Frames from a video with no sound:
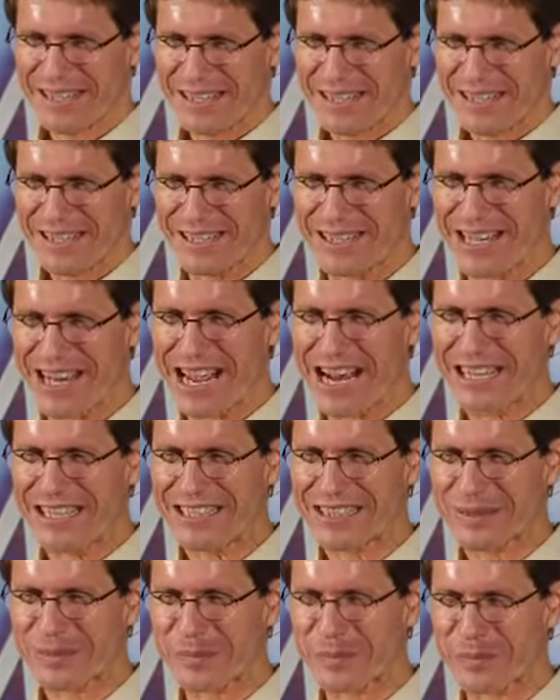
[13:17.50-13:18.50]

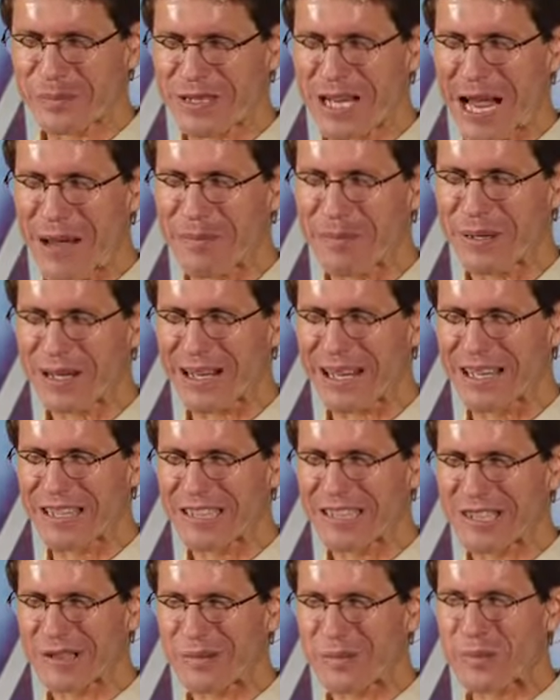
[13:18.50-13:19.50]
Tonight's topic
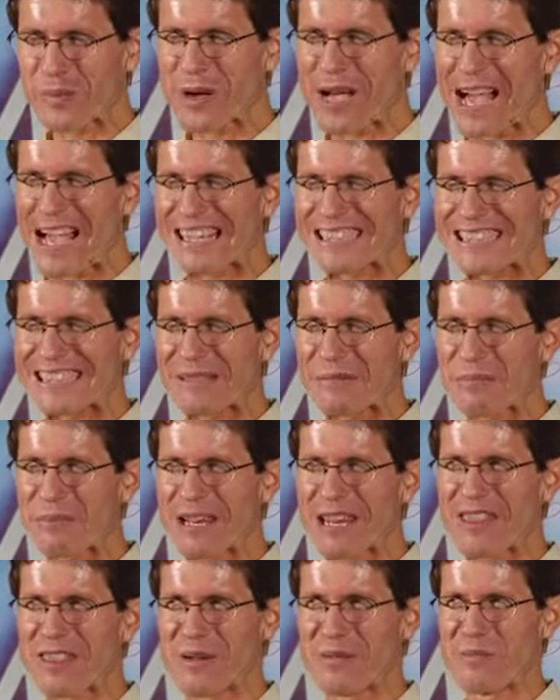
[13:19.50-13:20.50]
is
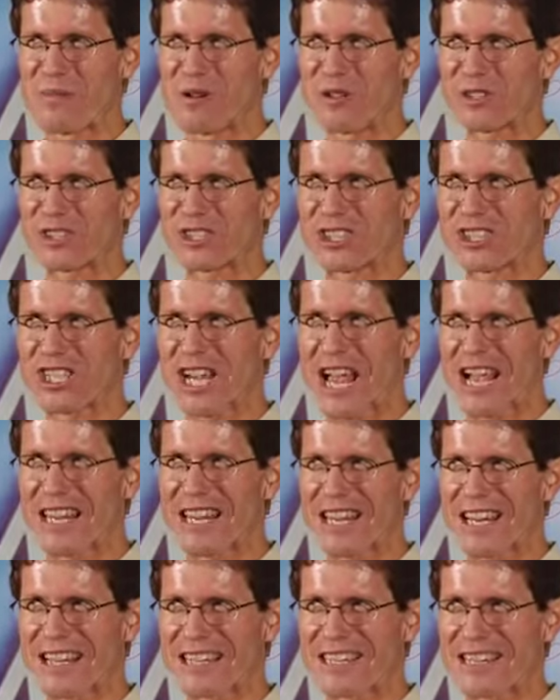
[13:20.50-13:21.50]
possibly the most
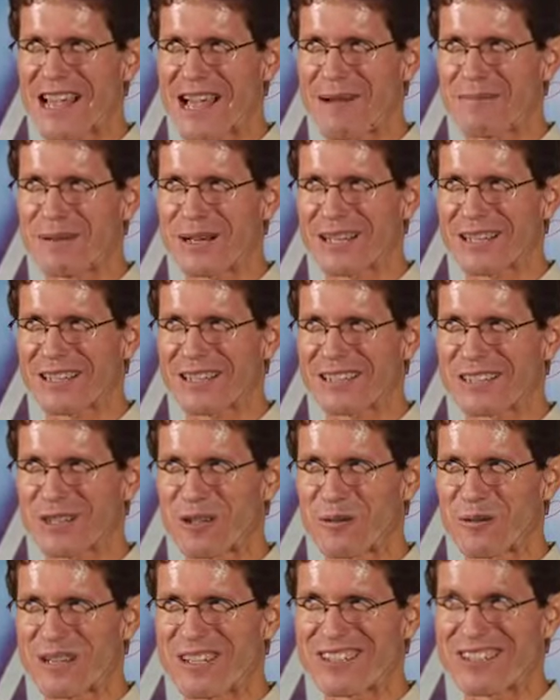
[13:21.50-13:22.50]
shocking topic, so
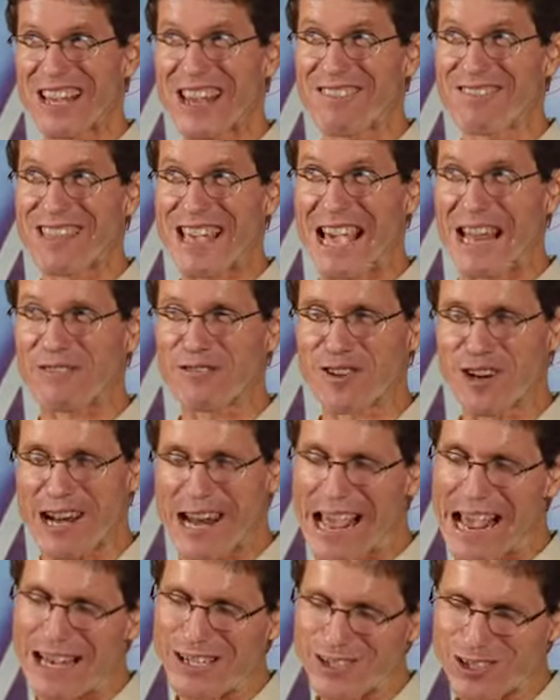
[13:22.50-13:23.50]
we save that for
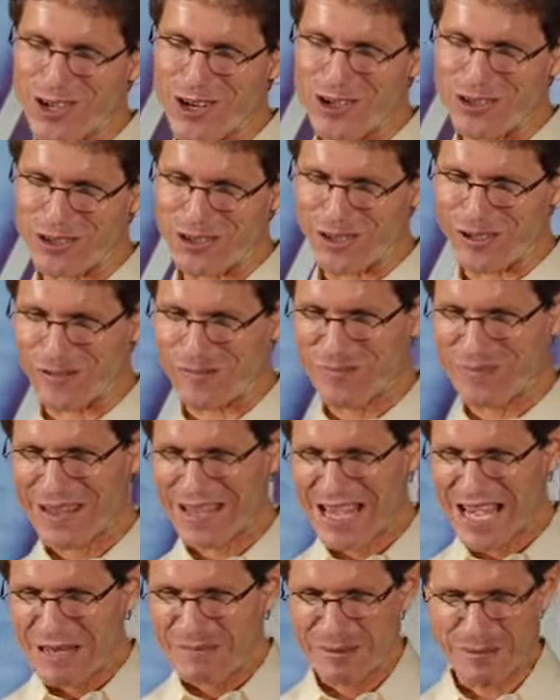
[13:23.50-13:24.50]
last also.
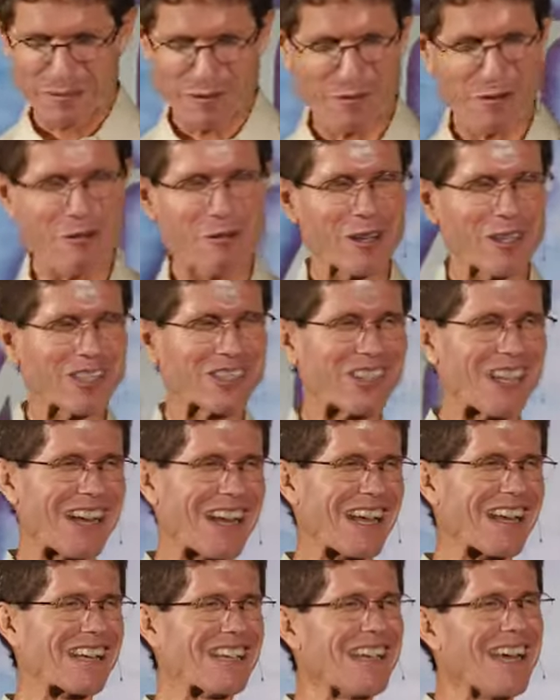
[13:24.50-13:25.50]
But before we study
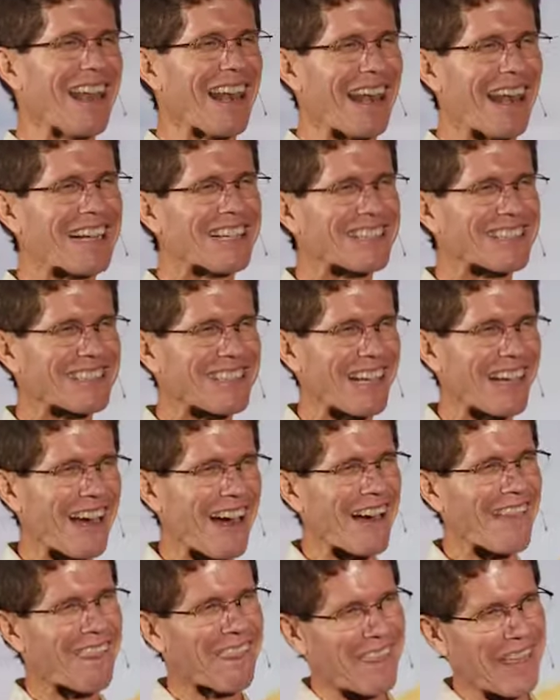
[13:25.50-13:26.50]
it, let's sing
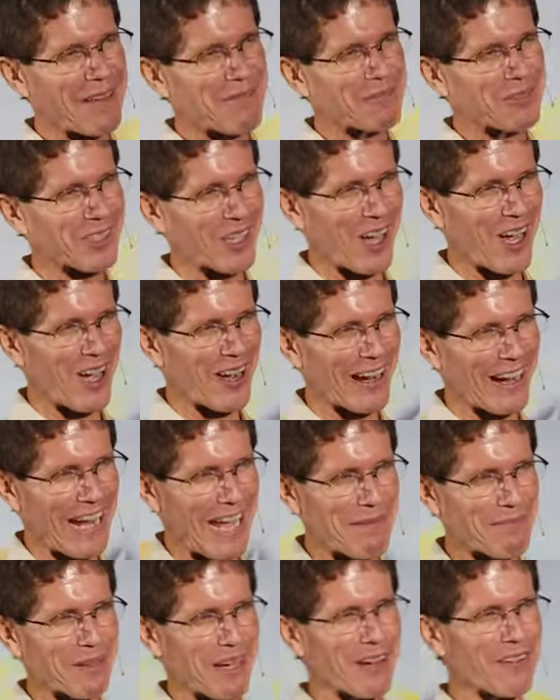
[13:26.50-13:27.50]
our theme song, and
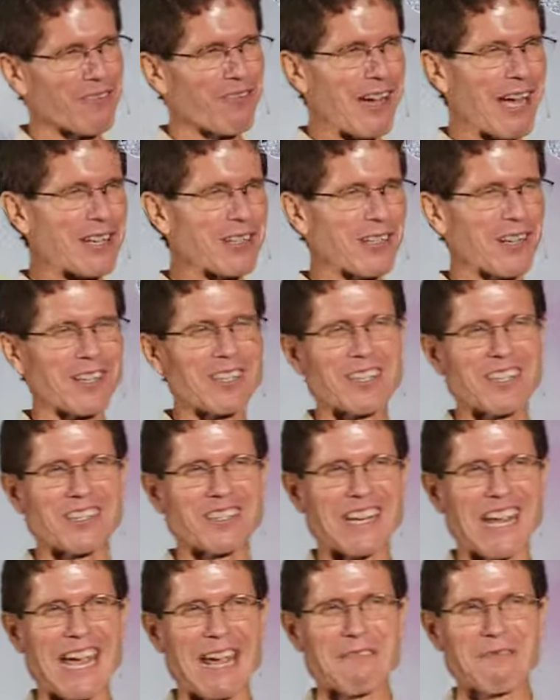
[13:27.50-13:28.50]
I'm going to invite you to
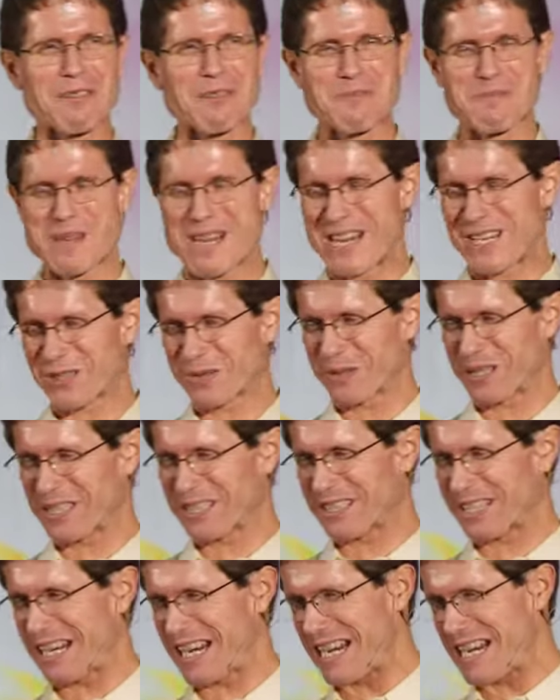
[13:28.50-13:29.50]
stand with me as we
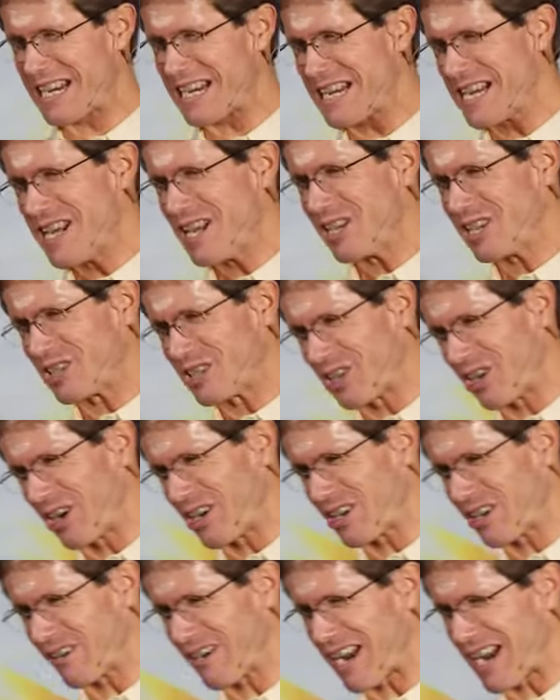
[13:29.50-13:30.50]
sing
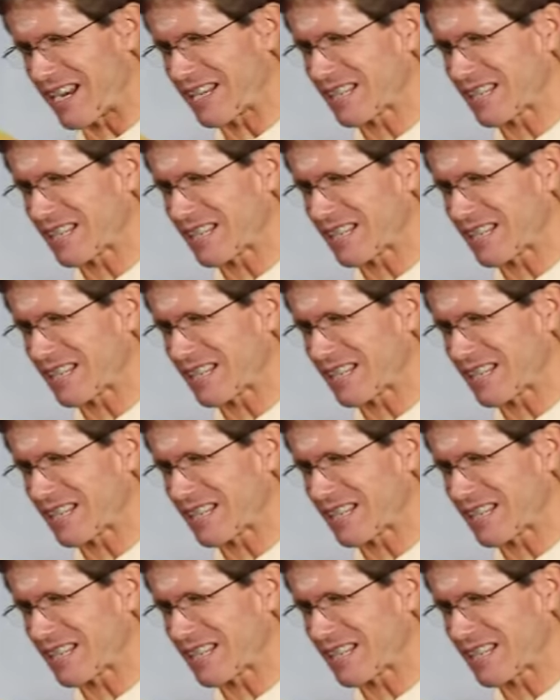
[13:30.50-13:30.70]
Turn Your Eyes